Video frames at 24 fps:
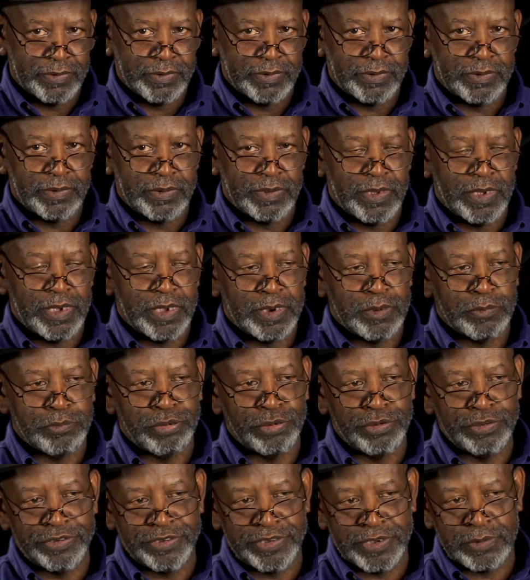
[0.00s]
So I had to
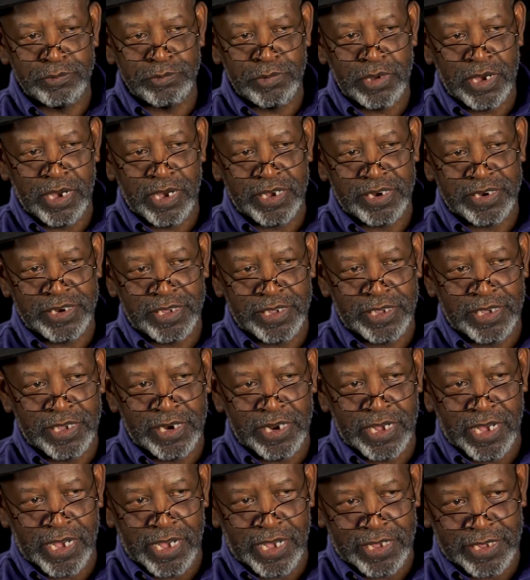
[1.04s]
push him out to get
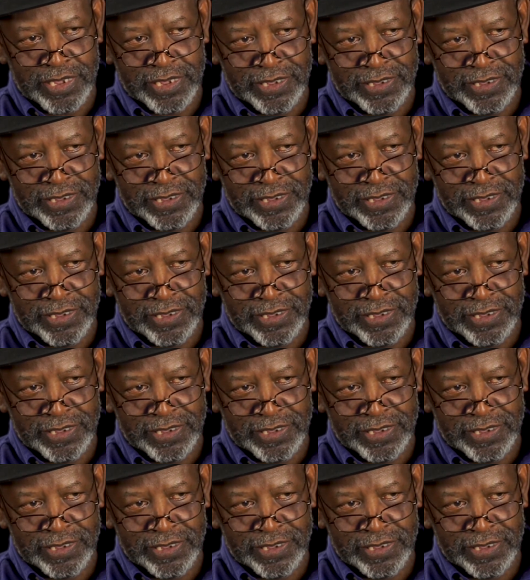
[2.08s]
out.